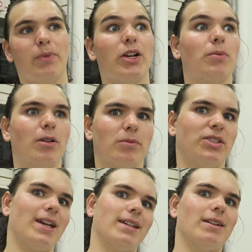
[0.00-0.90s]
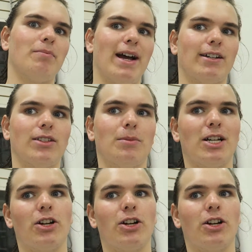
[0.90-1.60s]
bigger problems taking it back because they're like,